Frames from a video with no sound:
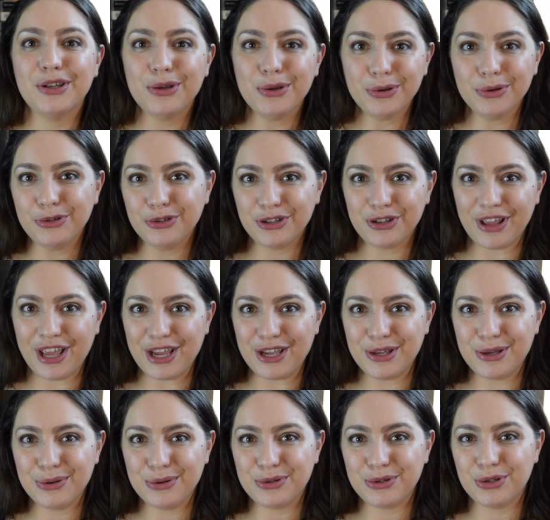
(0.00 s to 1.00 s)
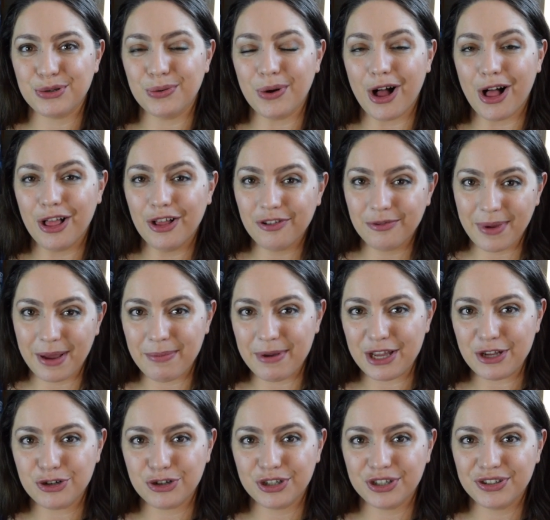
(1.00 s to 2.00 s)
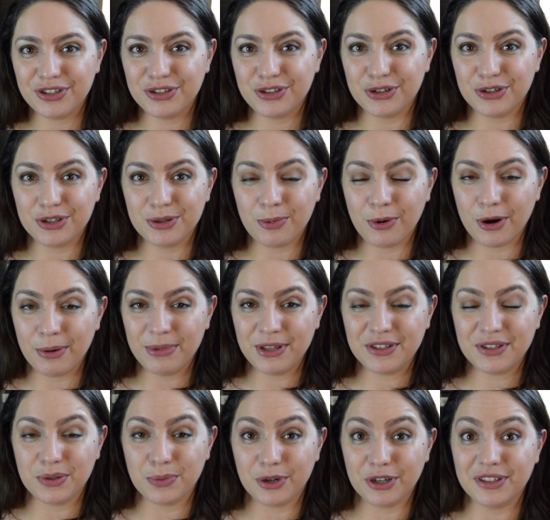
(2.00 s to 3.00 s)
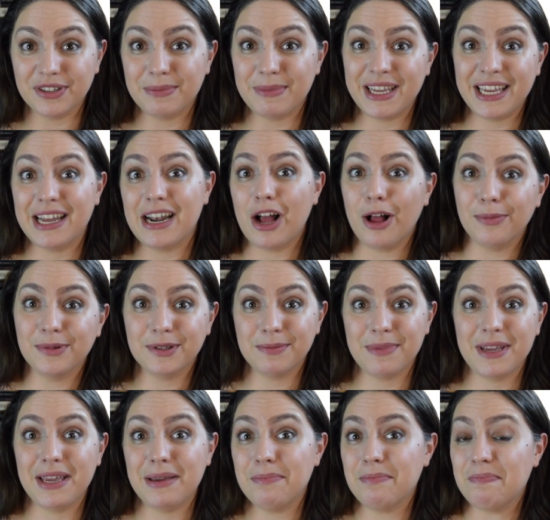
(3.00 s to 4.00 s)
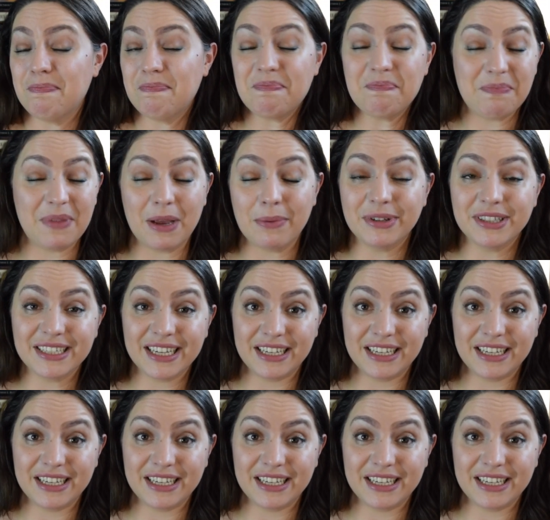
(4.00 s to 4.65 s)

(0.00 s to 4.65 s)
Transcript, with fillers: huge thank you to all of my patrons. Your support means the world to me and helps me be able to